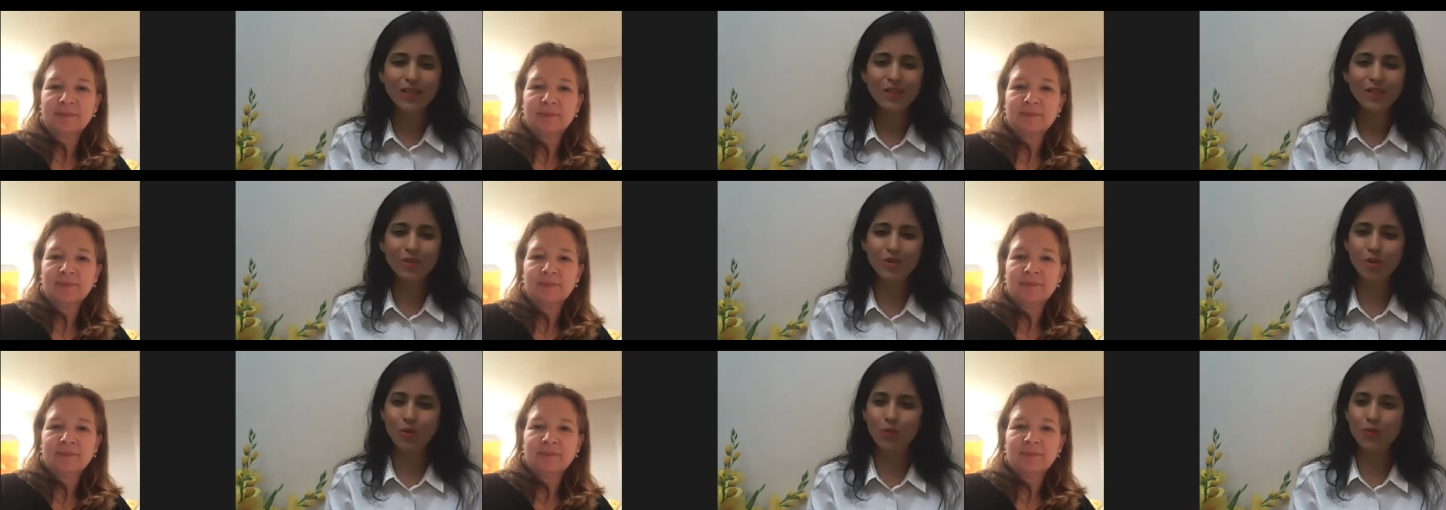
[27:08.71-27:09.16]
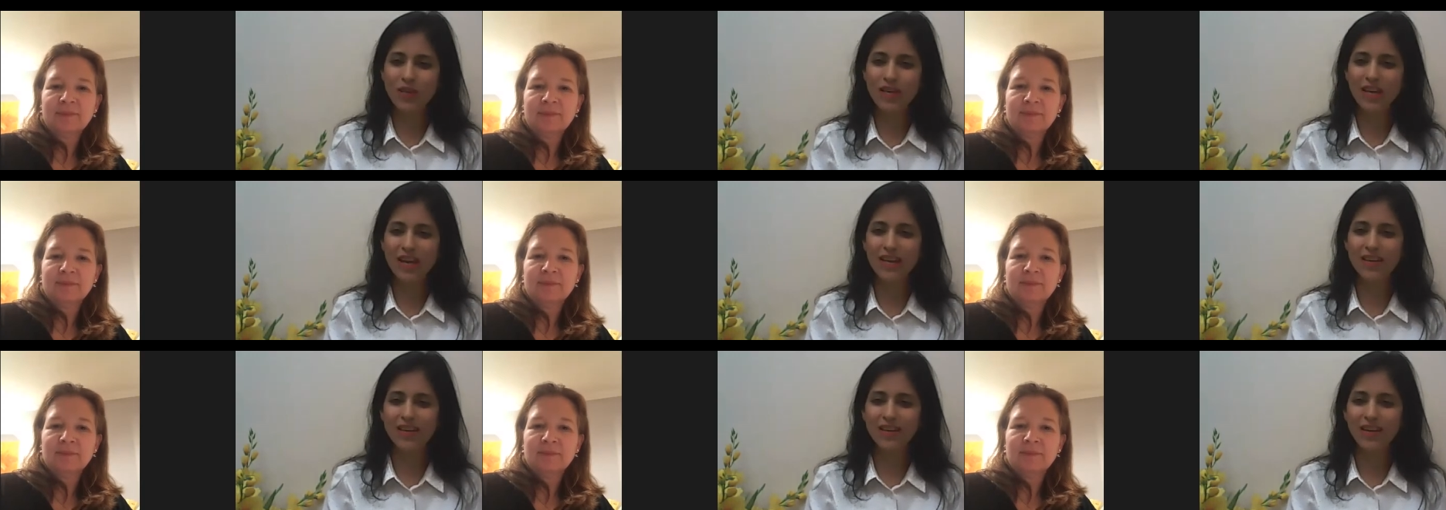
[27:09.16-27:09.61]
Speaker 1: So we
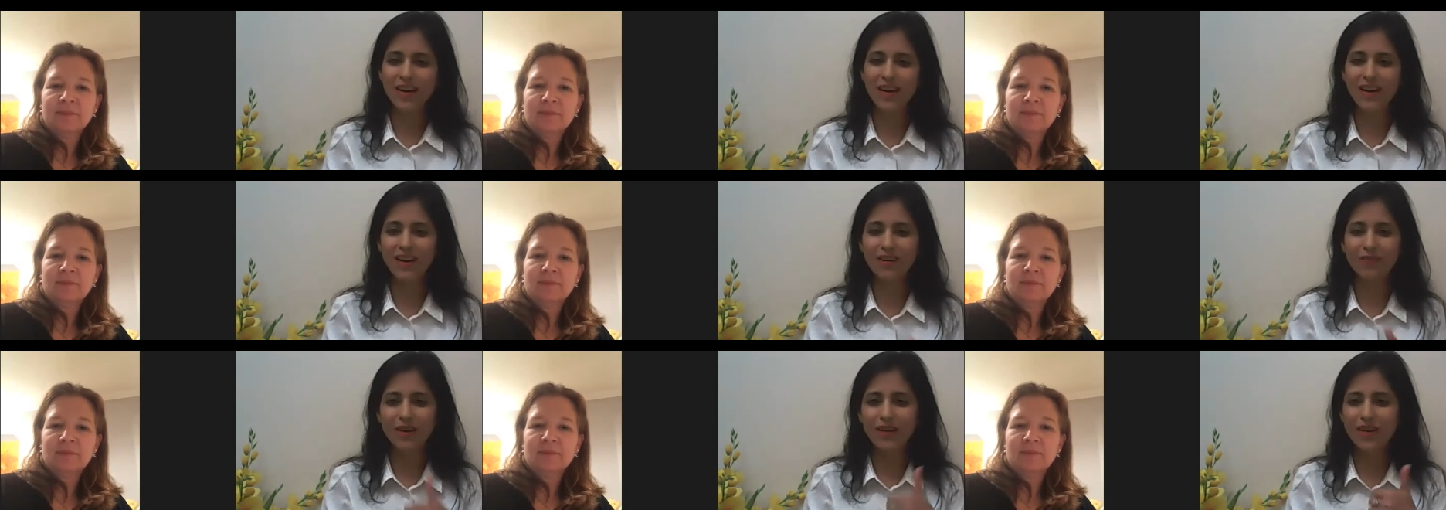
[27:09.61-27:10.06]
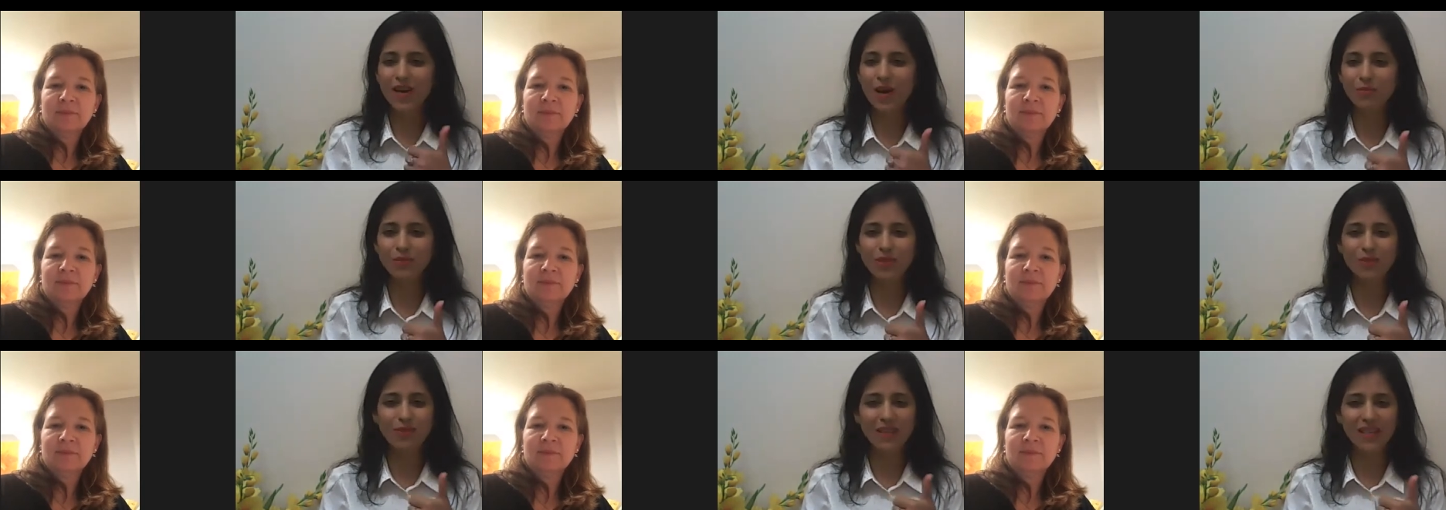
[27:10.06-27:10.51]
can, uh, one
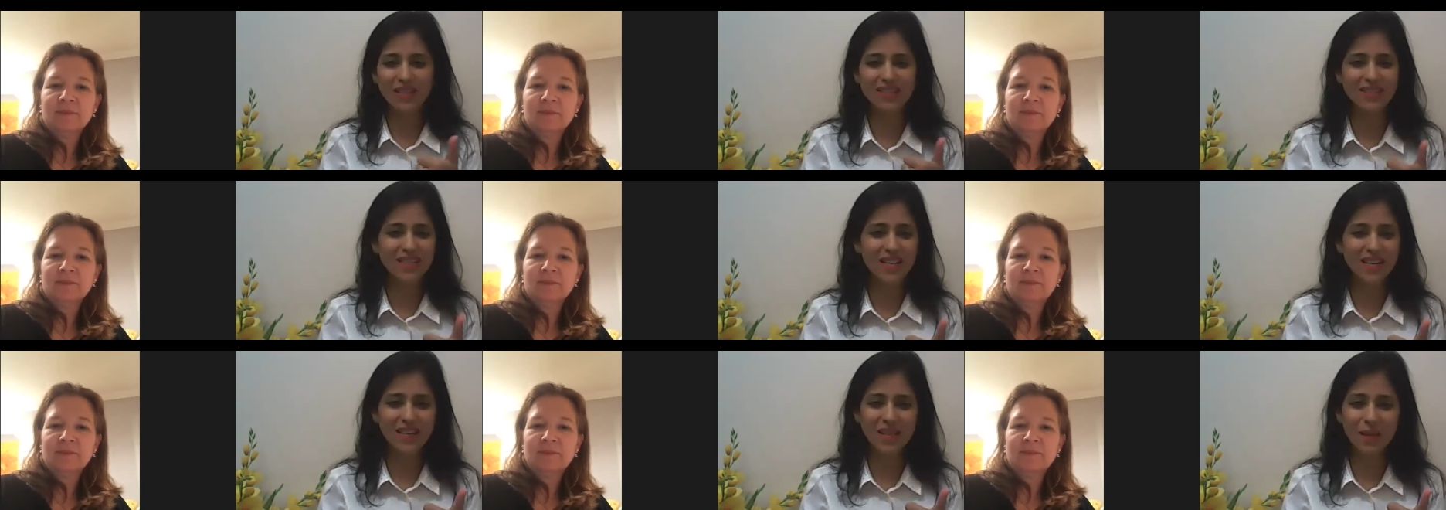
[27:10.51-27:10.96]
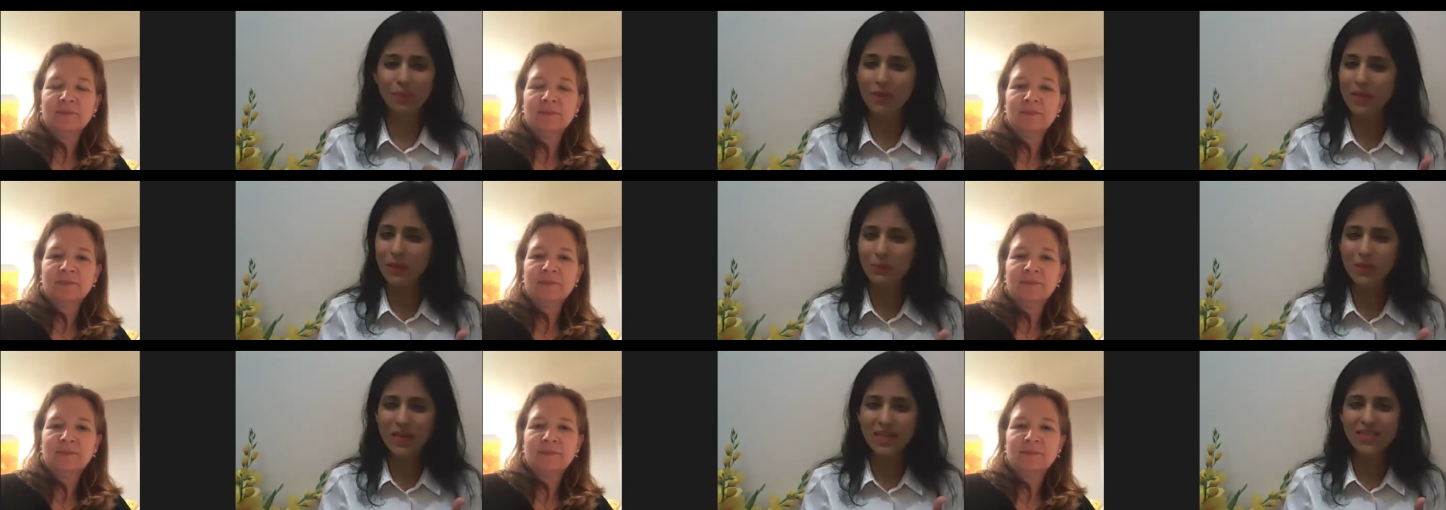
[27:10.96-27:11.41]
option, we can send them
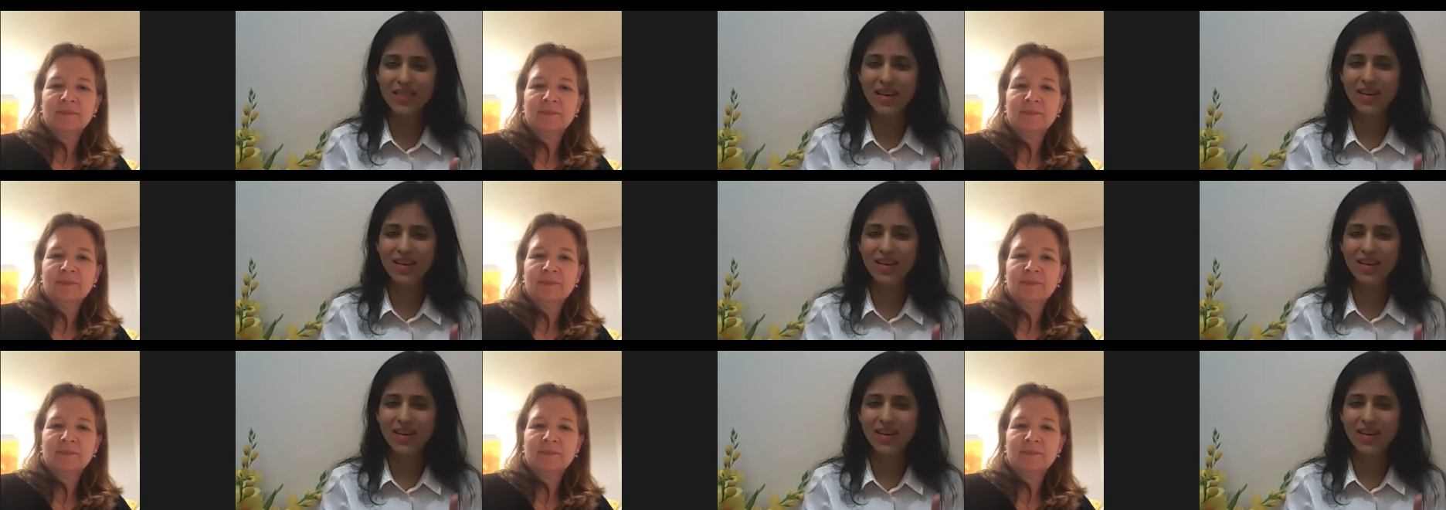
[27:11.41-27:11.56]
emails.